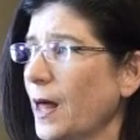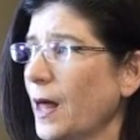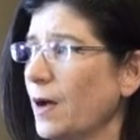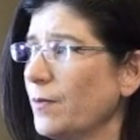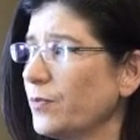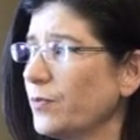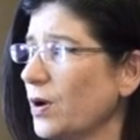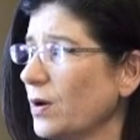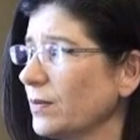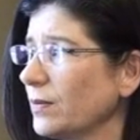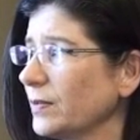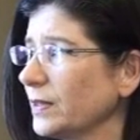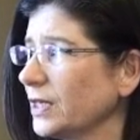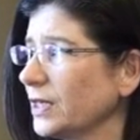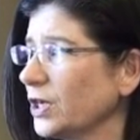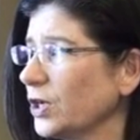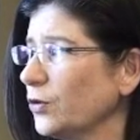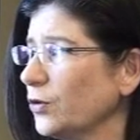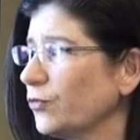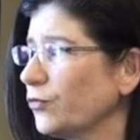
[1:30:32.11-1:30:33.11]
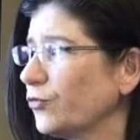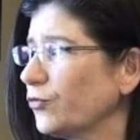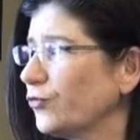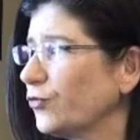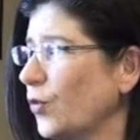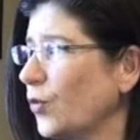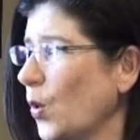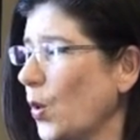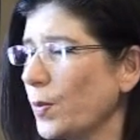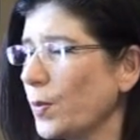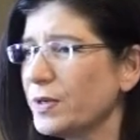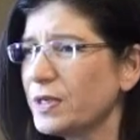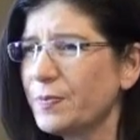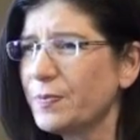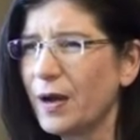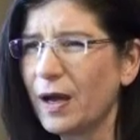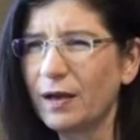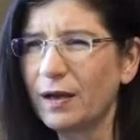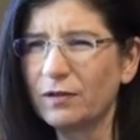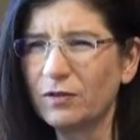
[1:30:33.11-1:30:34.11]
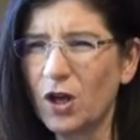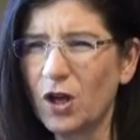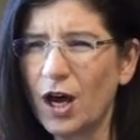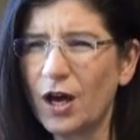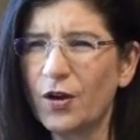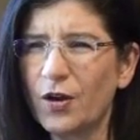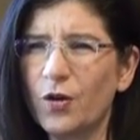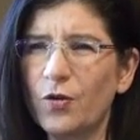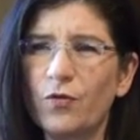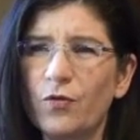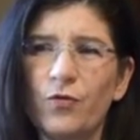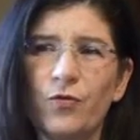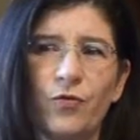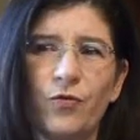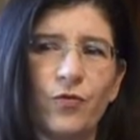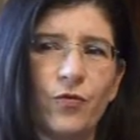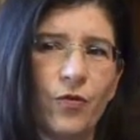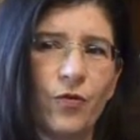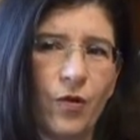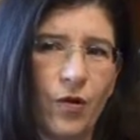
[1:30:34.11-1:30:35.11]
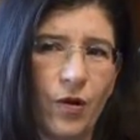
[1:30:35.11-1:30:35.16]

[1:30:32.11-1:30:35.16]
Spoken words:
I'm probably informed by a lot of